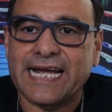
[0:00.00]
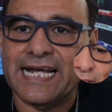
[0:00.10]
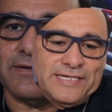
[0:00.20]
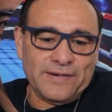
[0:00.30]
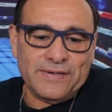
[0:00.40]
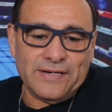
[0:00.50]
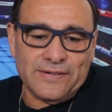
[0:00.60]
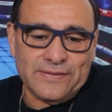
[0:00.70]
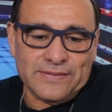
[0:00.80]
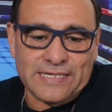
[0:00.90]
Uh,
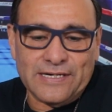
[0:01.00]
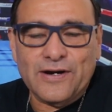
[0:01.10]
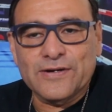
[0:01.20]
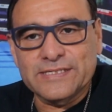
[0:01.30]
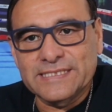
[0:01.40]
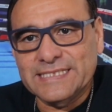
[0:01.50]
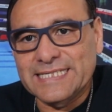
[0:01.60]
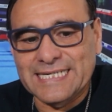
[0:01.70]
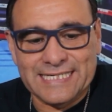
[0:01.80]
Terrell uh, Herndon